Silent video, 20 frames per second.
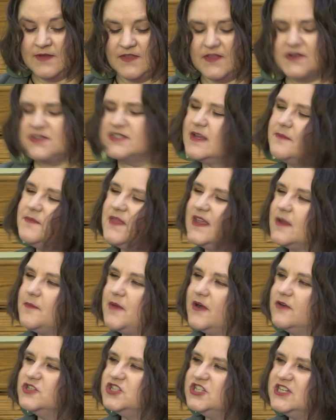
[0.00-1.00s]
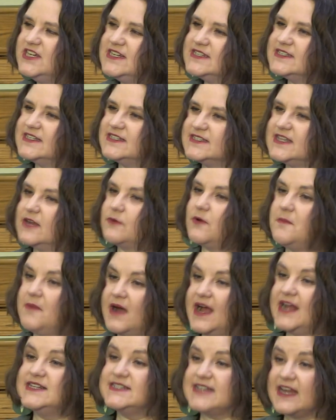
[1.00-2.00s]
There's something about Jesus that
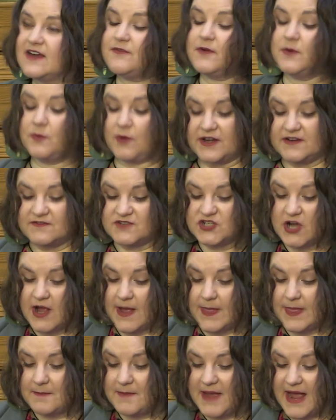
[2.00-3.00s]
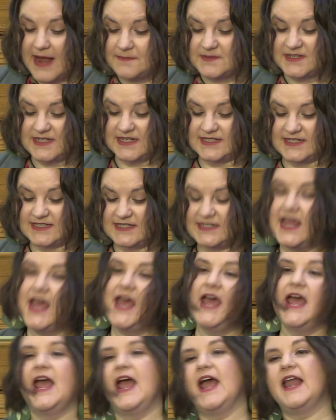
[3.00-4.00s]
reminds everyone of John the Baptist,
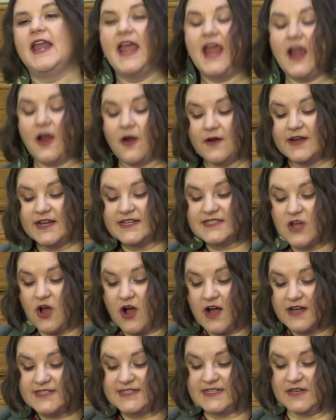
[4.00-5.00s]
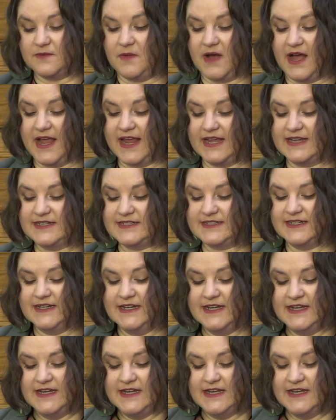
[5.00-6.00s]
and Herod is haunted by it.
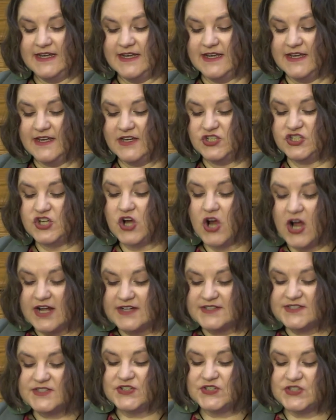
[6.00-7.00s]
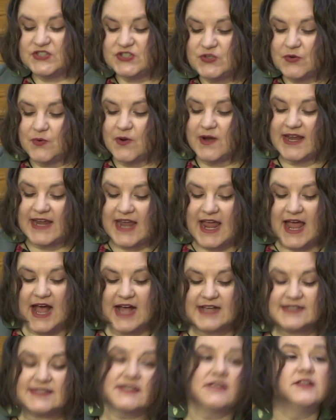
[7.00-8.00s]
John's story
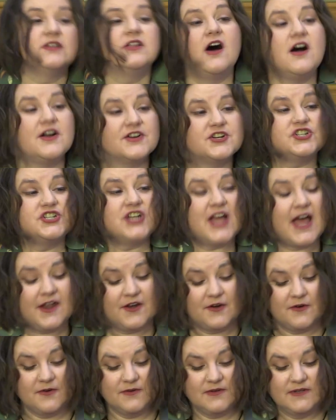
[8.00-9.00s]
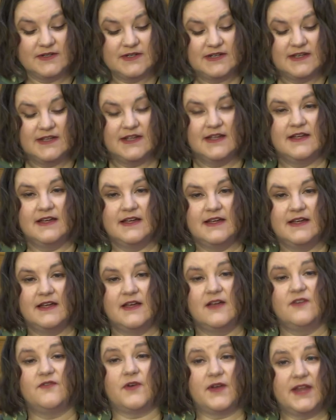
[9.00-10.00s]
casts a long shadow,
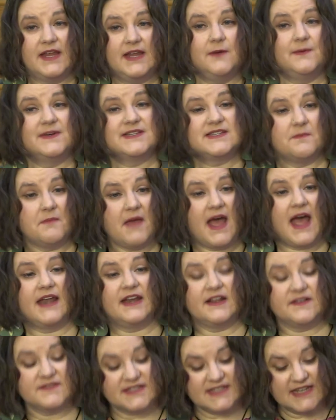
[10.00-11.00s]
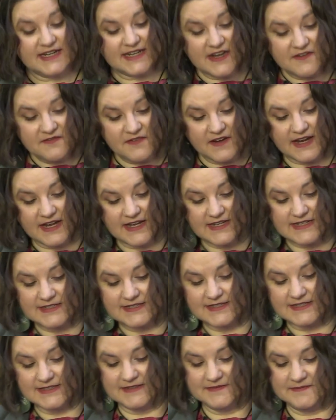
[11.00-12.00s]
for he was a man of
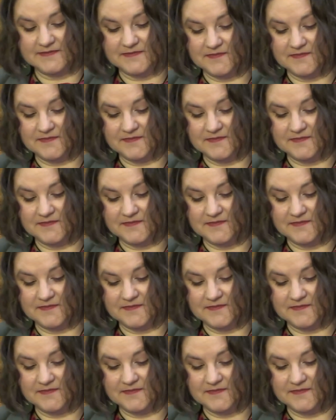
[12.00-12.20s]
significance.